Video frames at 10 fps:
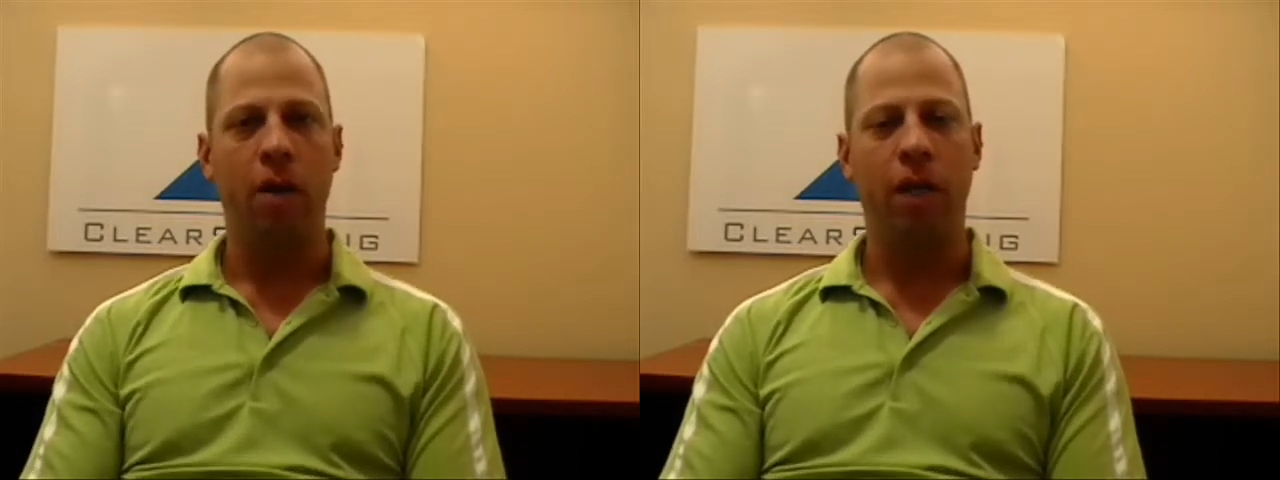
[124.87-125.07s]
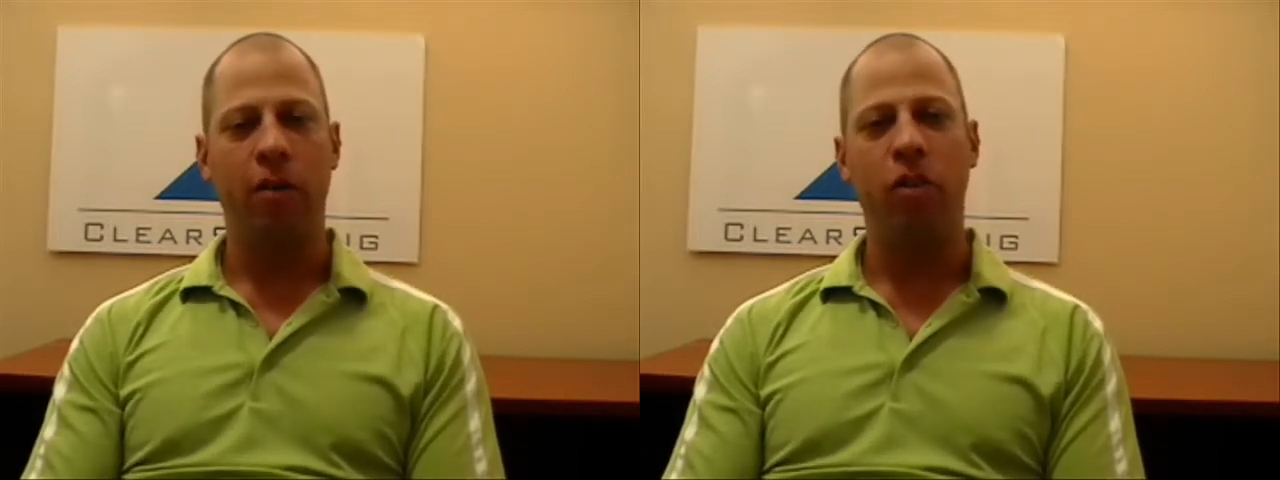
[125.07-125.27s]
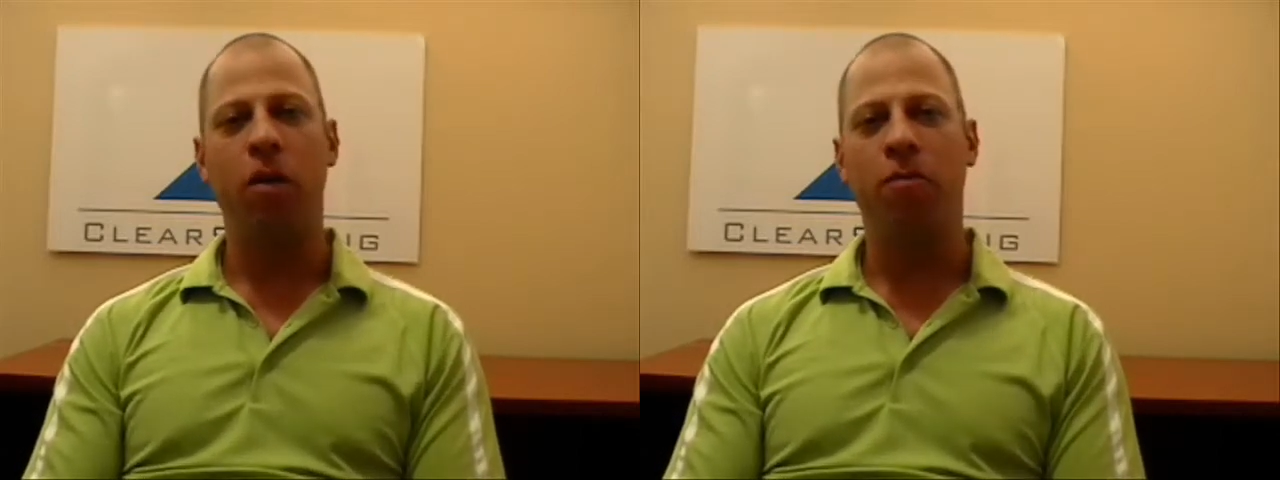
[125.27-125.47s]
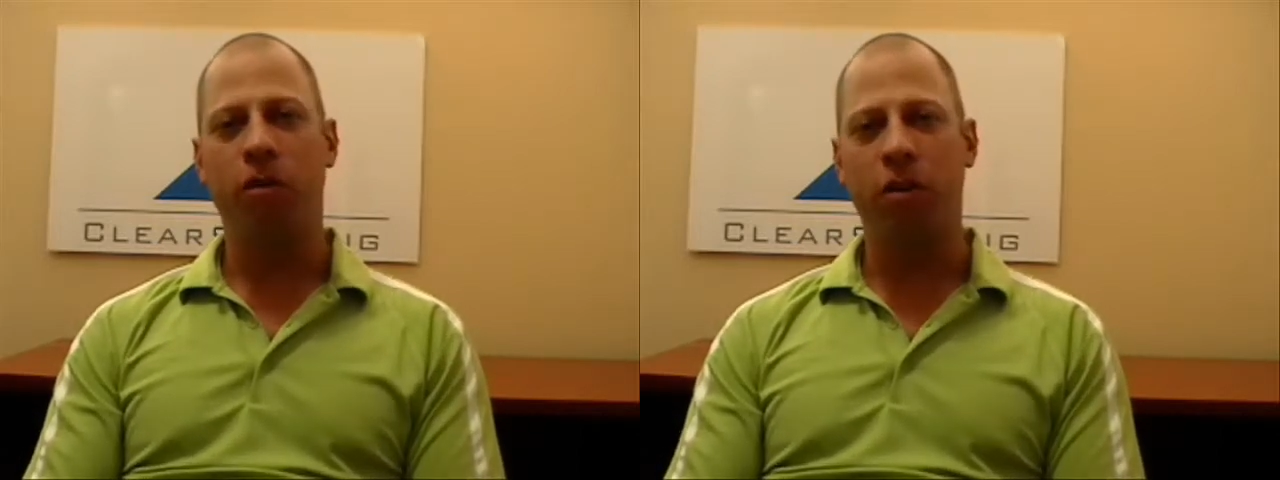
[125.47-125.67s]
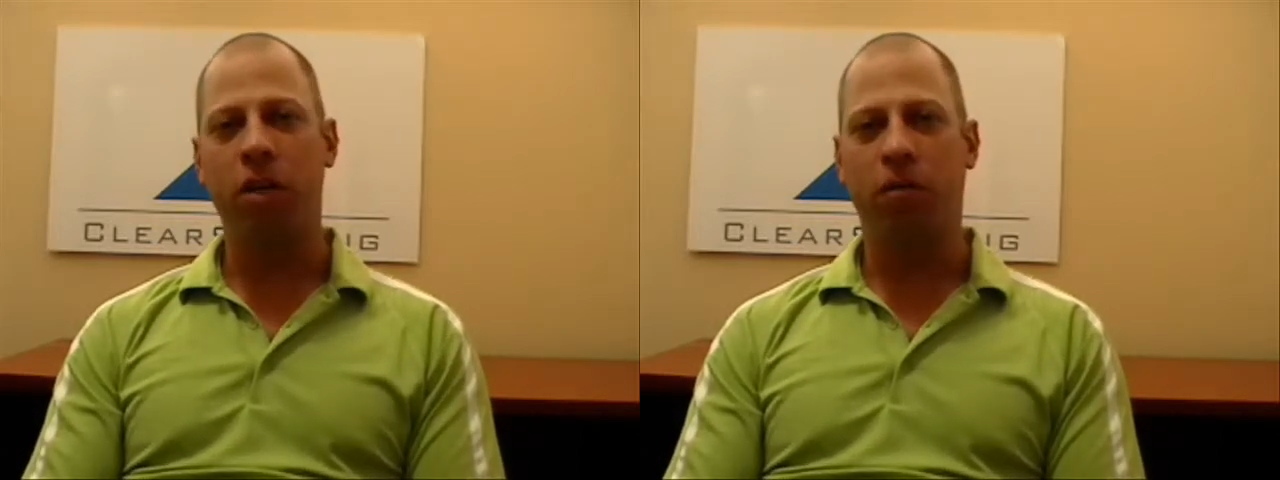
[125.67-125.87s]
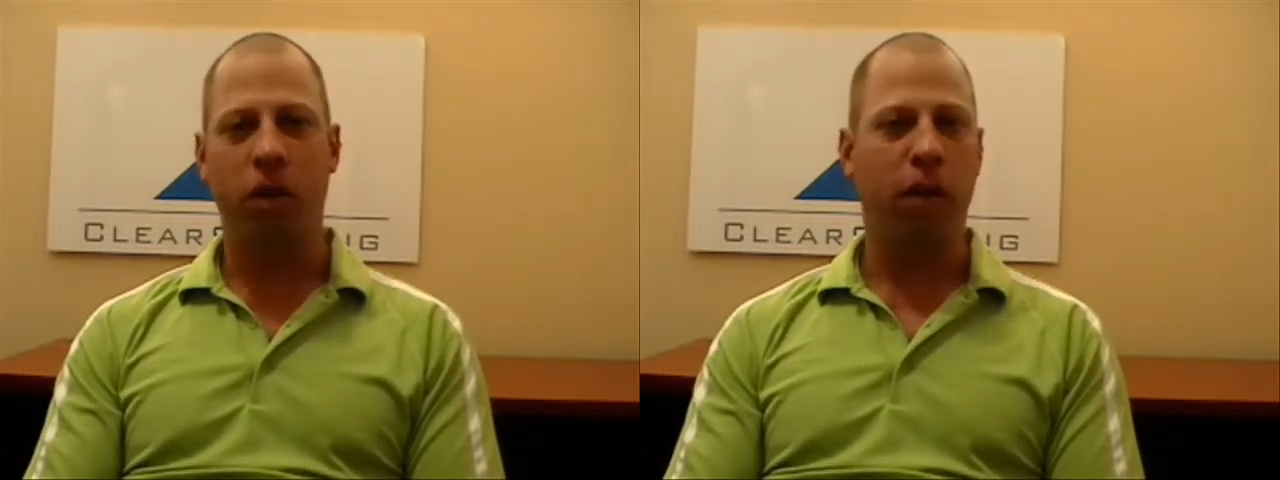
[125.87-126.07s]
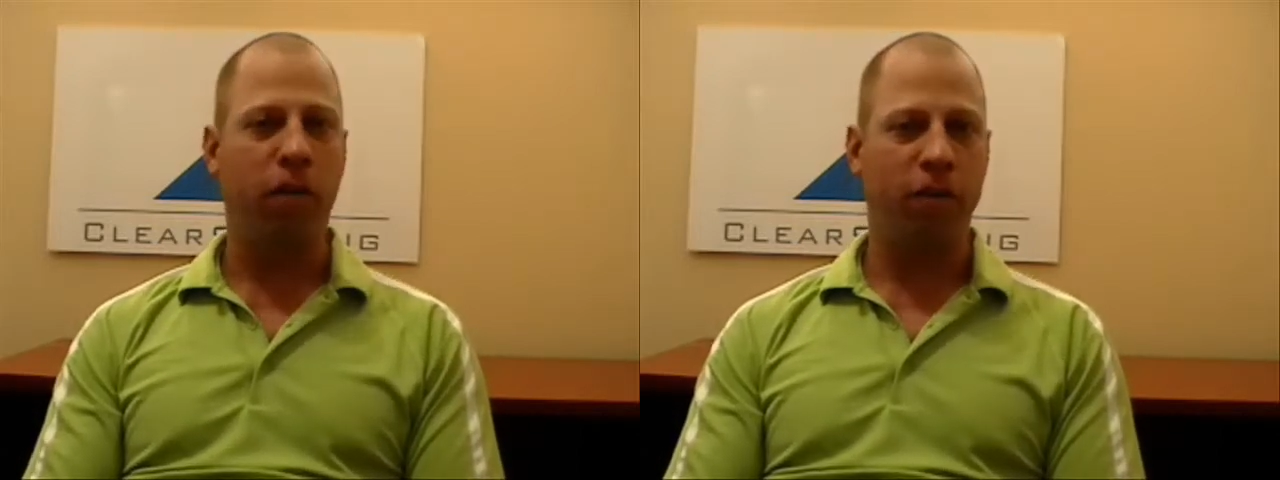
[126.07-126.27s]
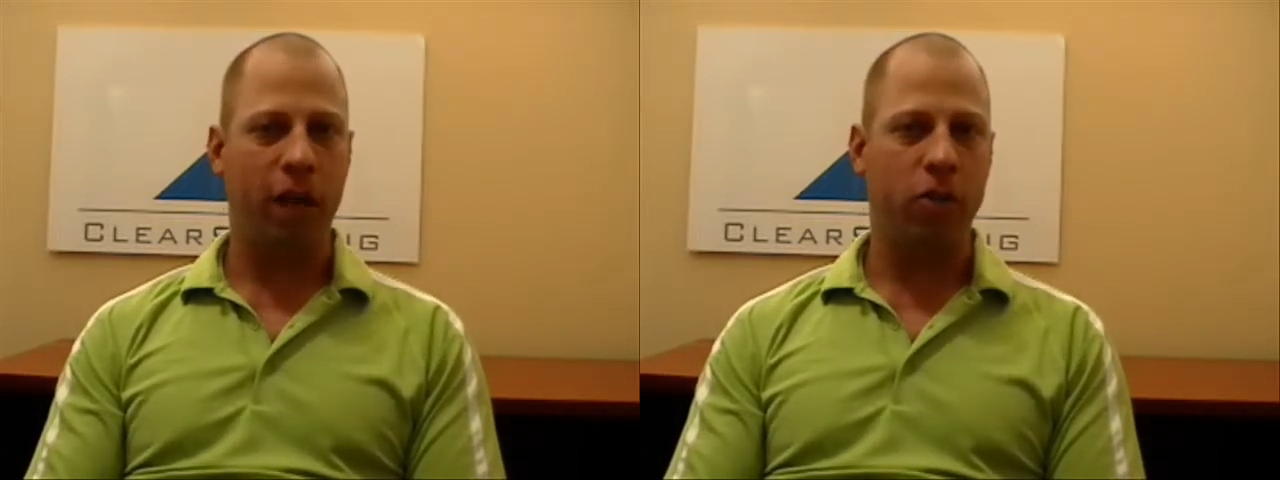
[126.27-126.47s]
that gives you a very
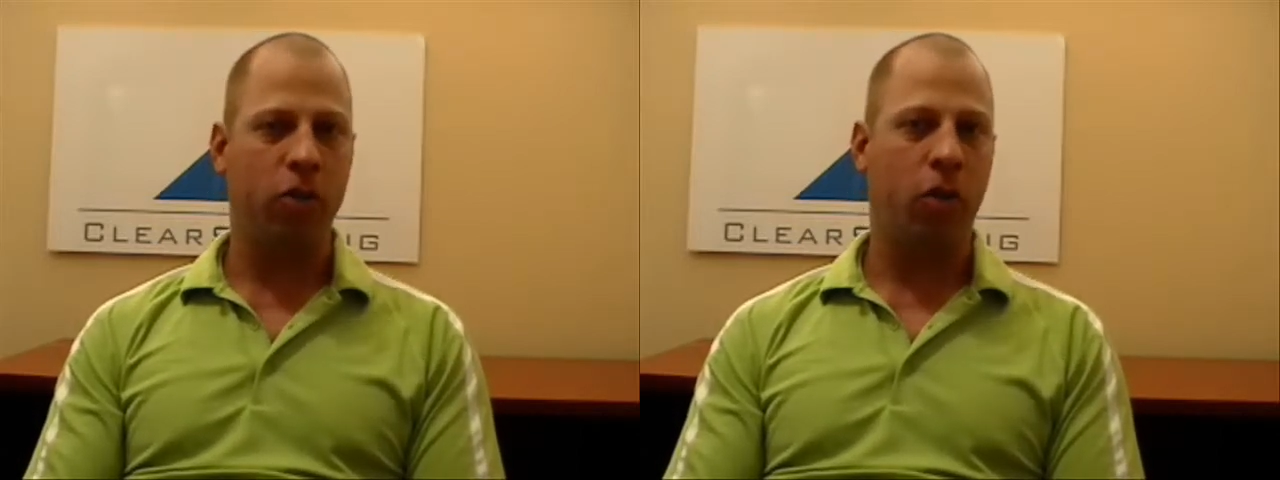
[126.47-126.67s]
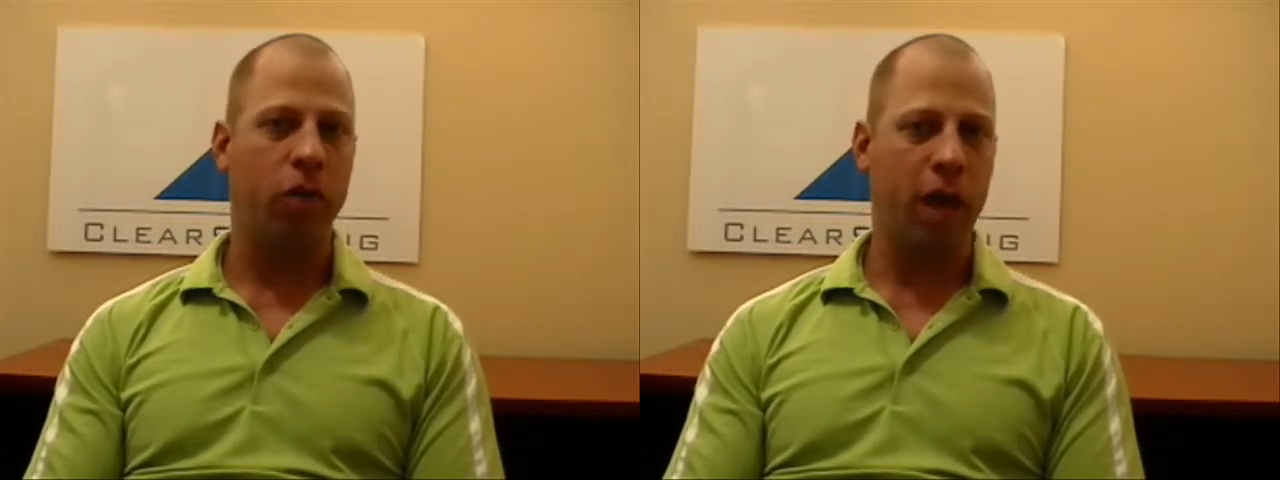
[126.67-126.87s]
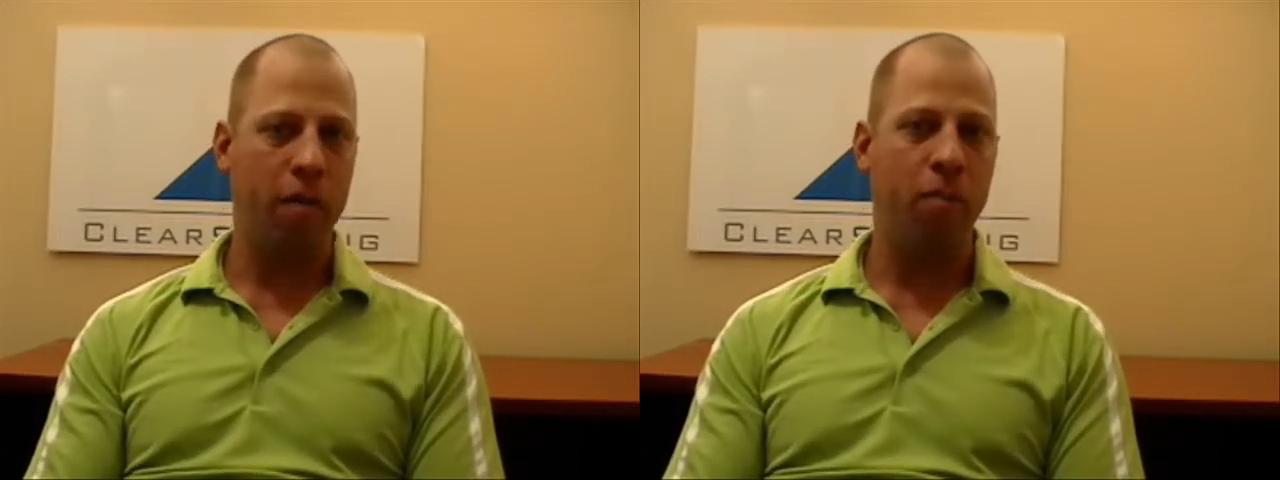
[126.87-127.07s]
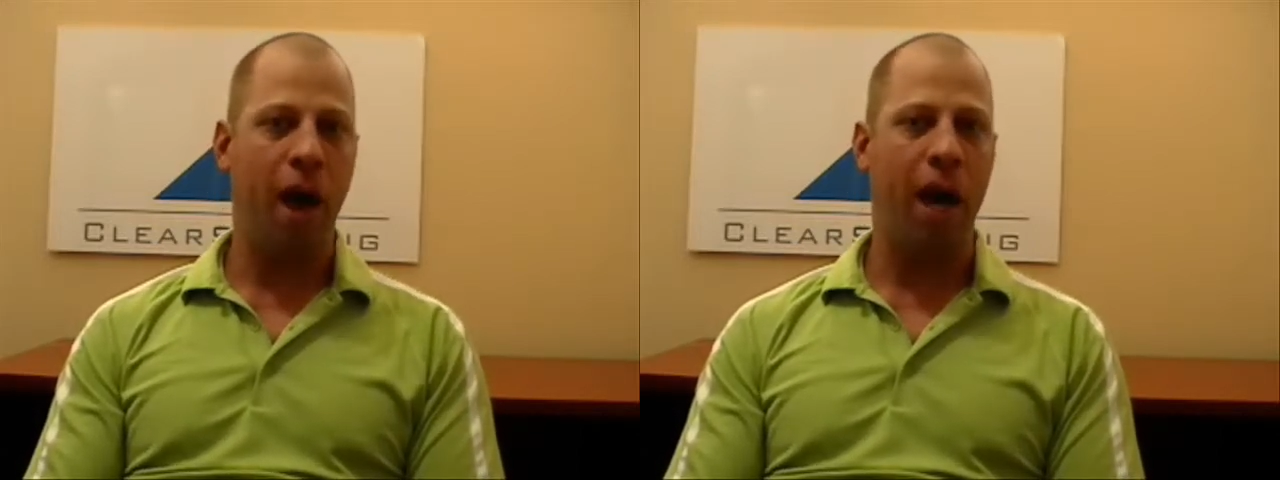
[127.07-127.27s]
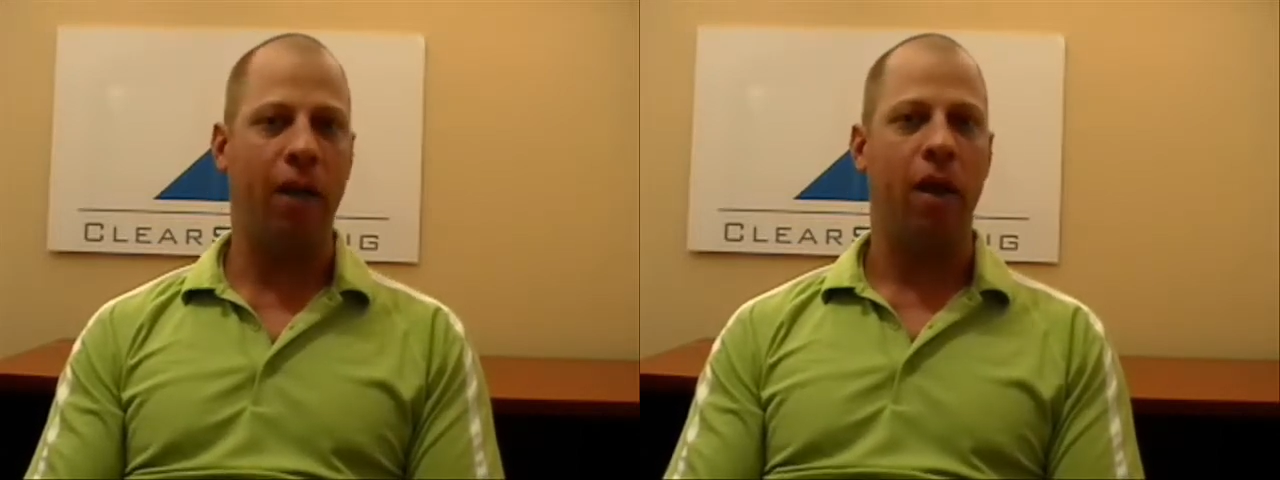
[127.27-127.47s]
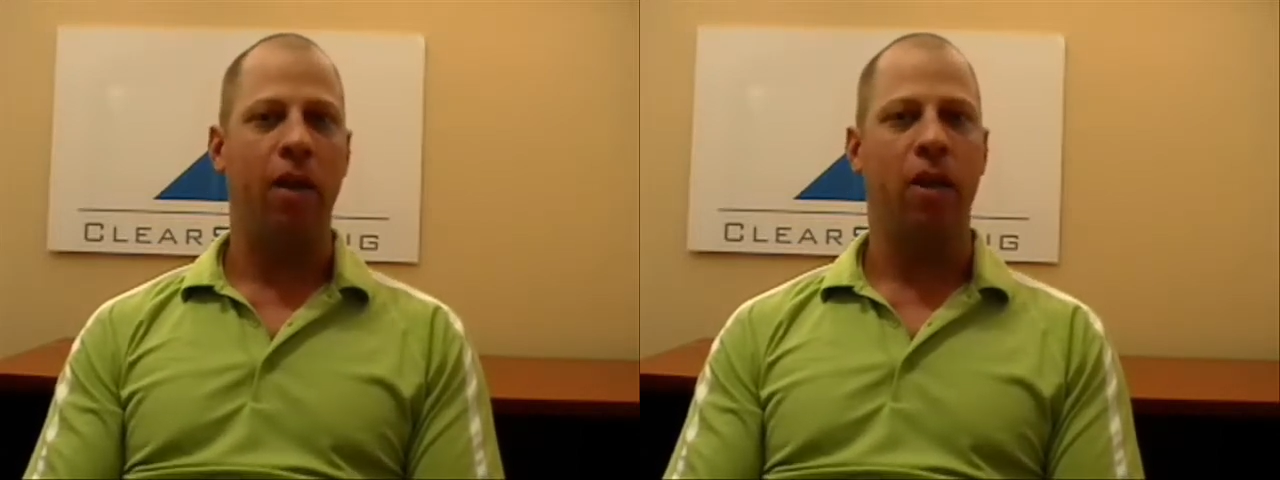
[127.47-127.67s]
definitive answer on the impact